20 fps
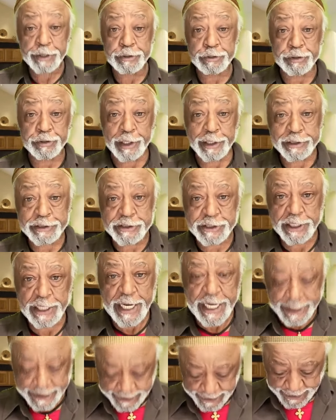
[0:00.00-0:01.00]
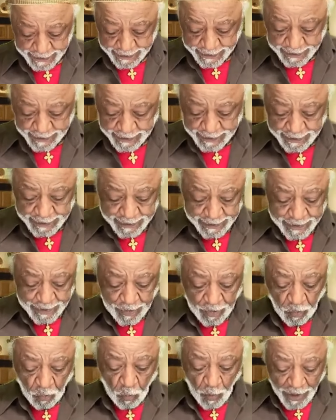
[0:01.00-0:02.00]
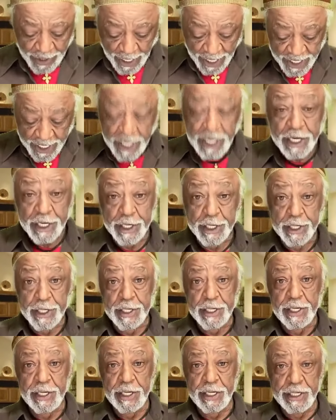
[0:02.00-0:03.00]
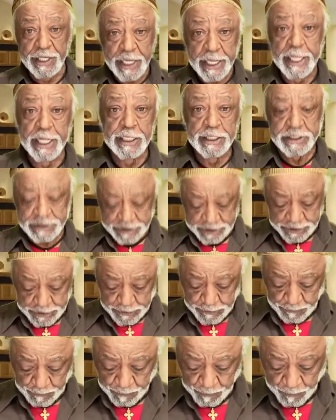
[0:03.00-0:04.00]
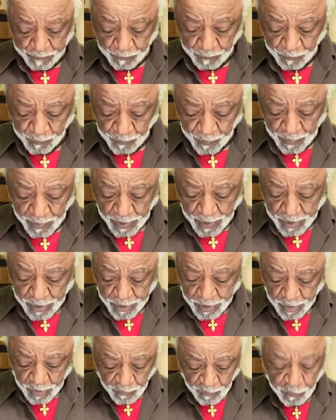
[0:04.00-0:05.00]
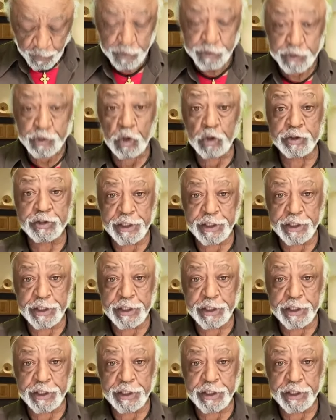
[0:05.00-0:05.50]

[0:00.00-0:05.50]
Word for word: to translate what I hear in English for those